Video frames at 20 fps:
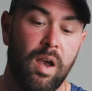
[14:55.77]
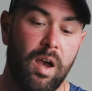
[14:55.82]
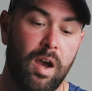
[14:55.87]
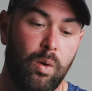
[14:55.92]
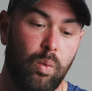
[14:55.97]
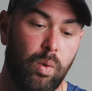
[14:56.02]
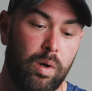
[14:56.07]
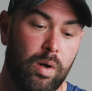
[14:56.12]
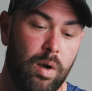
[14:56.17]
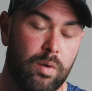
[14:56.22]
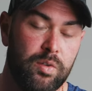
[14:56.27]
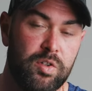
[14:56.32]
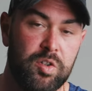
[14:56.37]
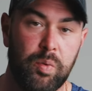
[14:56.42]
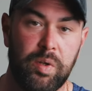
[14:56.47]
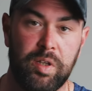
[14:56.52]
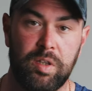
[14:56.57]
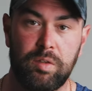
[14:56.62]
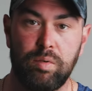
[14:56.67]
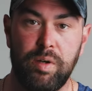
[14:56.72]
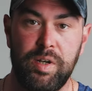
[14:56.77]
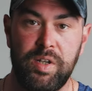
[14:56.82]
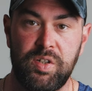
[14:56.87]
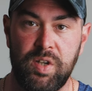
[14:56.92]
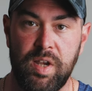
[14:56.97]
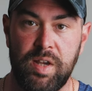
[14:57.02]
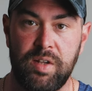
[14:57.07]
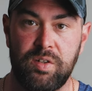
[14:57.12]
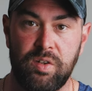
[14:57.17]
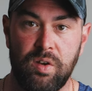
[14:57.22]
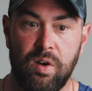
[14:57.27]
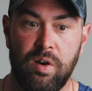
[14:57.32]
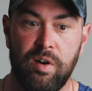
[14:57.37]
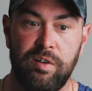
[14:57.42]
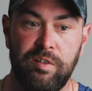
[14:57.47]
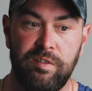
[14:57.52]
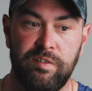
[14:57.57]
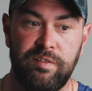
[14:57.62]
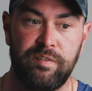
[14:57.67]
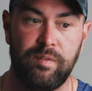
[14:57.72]
where I was doing 3 sets
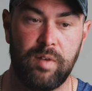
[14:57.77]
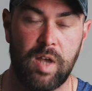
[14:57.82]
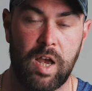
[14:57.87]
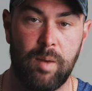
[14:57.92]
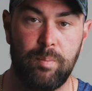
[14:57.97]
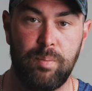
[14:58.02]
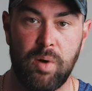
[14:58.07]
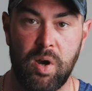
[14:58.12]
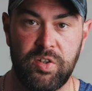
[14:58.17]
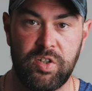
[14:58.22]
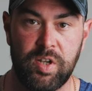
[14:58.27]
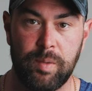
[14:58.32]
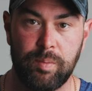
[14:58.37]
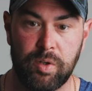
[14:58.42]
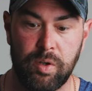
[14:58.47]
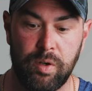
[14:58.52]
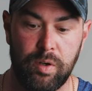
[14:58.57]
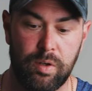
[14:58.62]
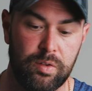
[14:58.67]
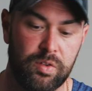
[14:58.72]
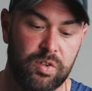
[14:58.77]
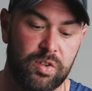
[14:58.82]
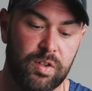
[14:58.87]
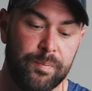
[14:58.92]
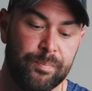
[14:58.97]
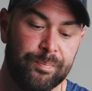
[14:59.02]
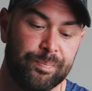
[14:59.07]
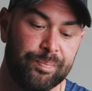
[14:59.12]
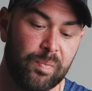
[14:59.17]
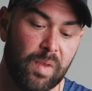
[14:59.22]
of bicep curls,